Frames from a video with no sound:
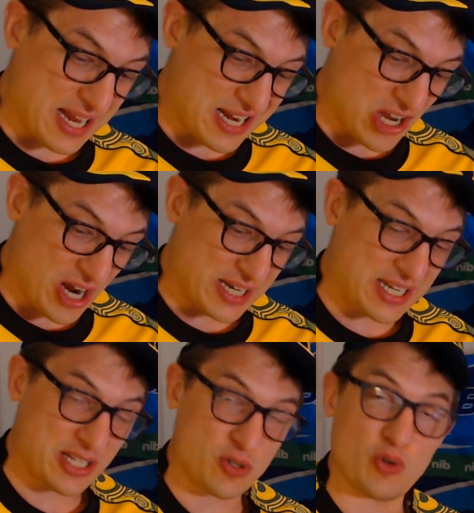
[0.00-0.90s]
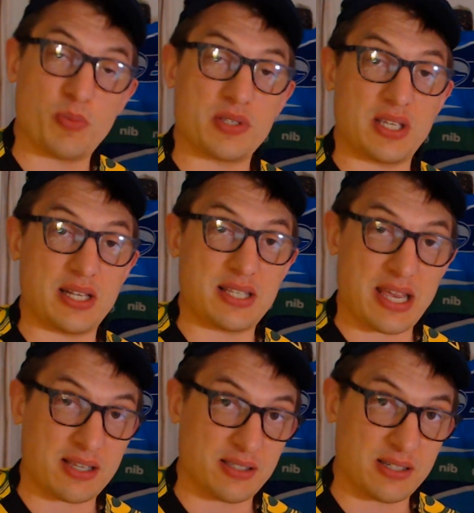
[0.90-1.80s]
92%
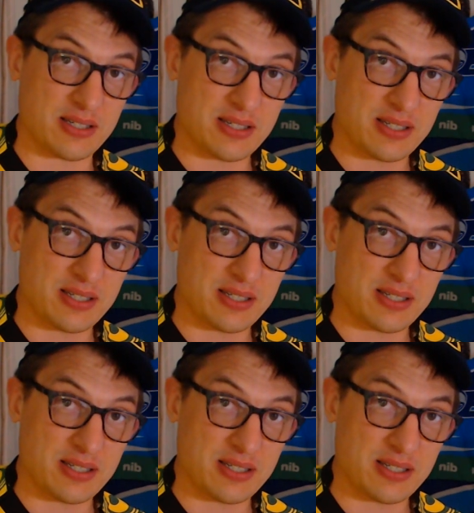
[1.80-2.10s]
tackling.